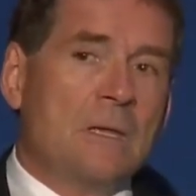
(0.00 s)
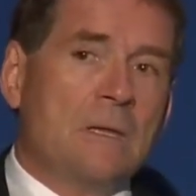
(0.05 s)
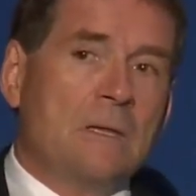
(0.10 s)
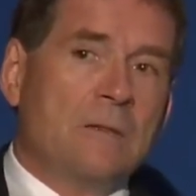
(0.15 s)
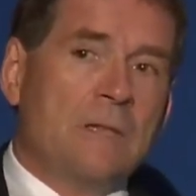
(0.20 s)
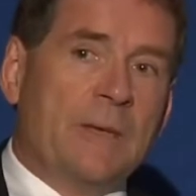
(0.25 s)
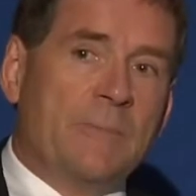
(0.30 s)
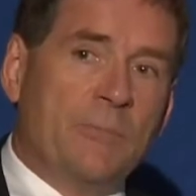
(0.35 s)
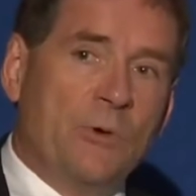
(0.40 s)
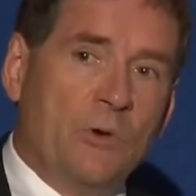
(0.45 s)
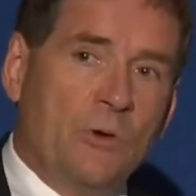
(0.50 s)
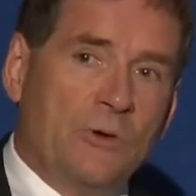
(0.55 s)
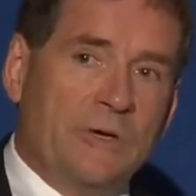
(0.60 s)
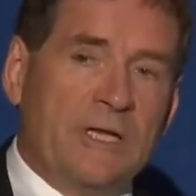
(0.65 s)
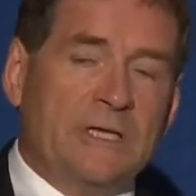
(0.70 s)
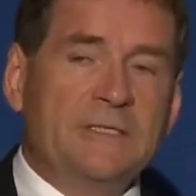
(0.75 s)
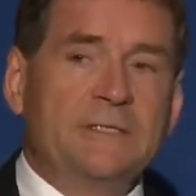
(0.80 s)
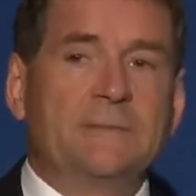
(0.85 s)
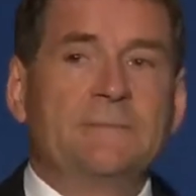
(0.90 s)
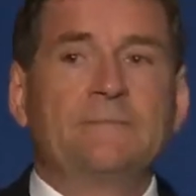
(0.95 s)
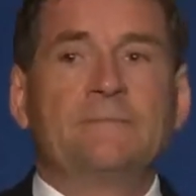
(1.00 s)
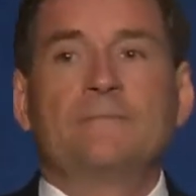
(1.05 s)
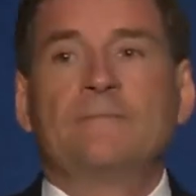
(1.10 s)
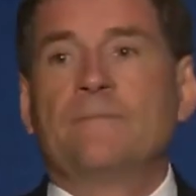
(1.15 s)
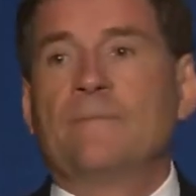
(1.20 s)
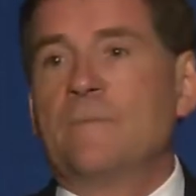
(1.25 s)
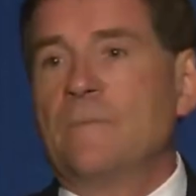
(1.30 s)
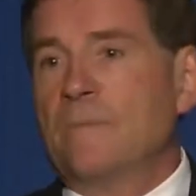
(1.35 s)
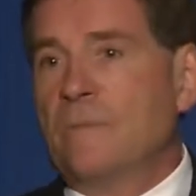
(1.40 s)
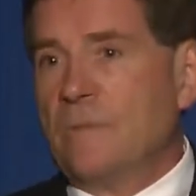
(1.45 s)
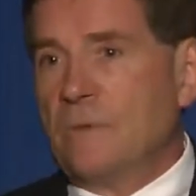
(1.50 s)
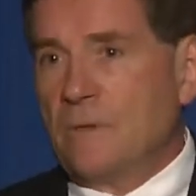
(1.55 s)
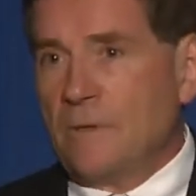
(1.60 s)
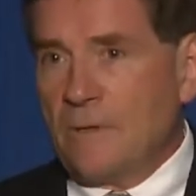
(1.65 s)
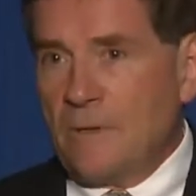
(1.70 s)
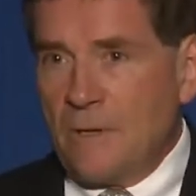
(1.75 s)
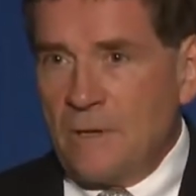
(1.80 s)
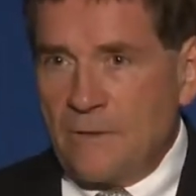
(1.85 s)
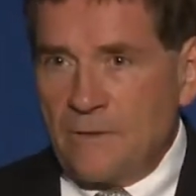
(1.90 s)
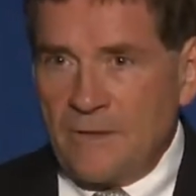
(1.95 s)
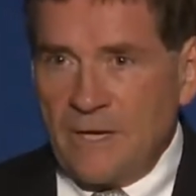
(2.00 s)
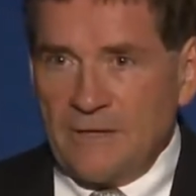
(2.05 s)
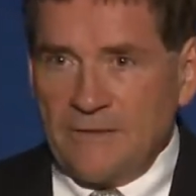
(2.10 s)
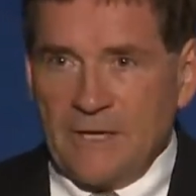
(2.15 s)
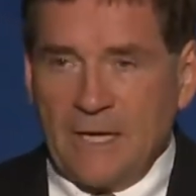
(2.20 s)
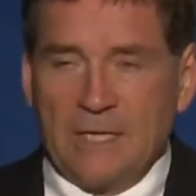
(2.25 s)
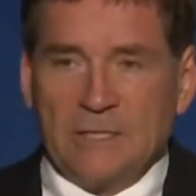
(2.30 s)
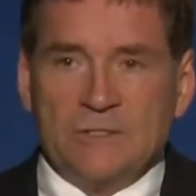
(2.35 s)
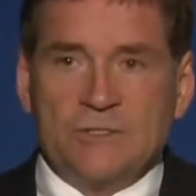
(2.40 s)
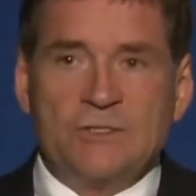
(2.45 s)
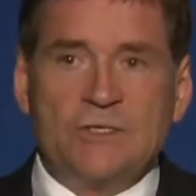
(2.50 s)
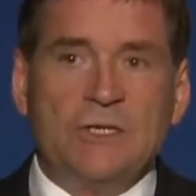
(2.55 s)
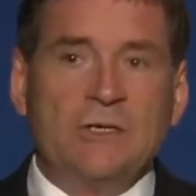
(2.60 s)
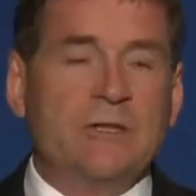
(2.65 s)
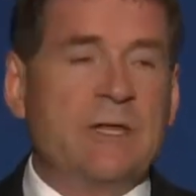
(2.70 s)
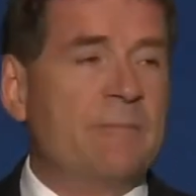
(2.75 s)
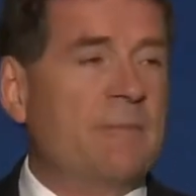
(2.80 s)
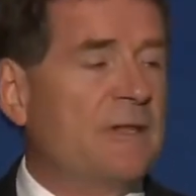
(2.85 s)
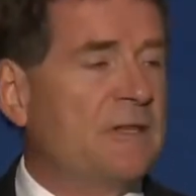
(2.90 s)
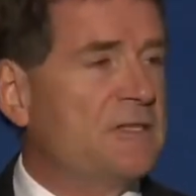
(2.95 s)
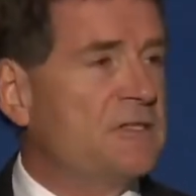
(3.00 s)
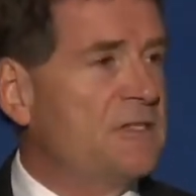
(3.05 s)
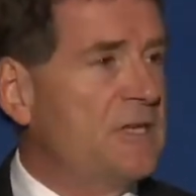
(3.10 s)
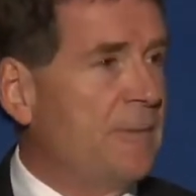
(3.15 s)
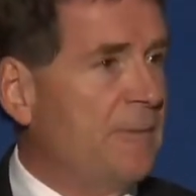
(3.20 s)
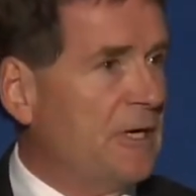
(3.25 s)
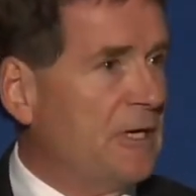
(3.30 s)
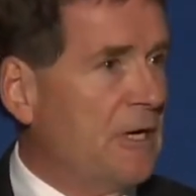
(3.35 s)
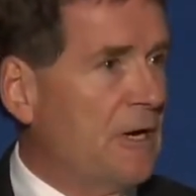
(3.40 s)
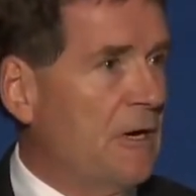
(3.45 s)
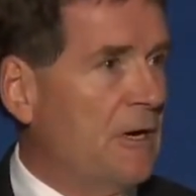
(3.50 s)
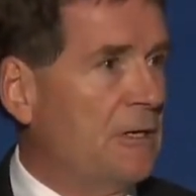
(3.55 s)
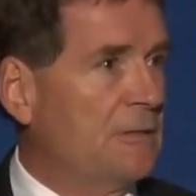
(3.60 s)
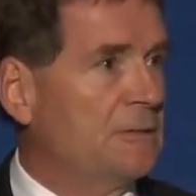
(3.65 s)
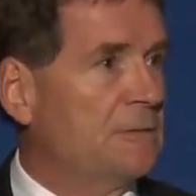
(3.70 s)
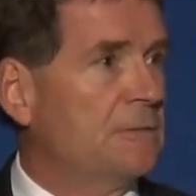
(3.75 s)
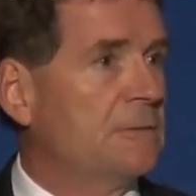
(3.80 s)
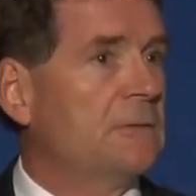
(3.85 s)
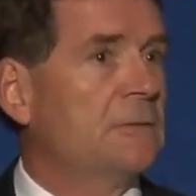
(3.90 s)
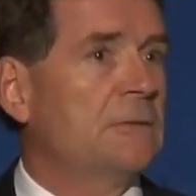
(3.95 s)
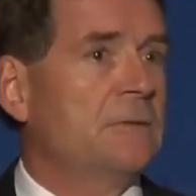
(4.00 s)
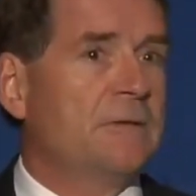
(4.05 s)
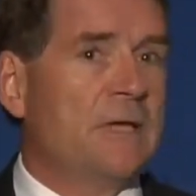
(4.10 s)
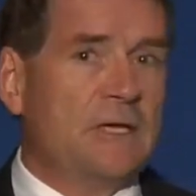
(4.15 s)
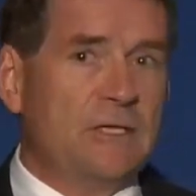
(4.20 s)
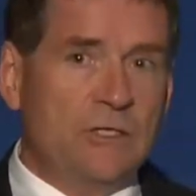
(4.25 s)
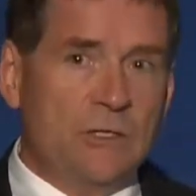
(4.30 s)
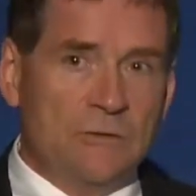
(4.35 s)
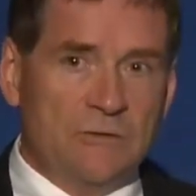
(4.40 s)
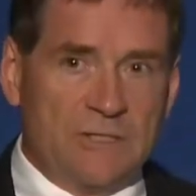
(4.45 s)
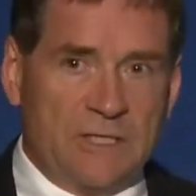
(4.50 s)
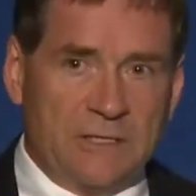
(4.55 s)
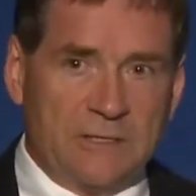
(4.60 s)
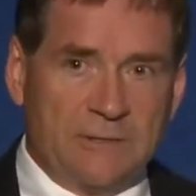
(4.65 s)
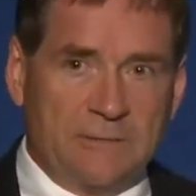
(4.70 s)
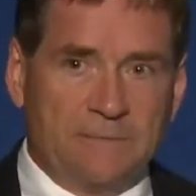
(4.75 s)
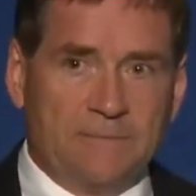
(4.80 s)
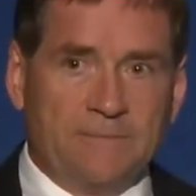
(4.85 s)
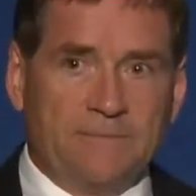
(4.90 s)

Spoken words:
They pawn it. They then steal their mother's debit card. They use it.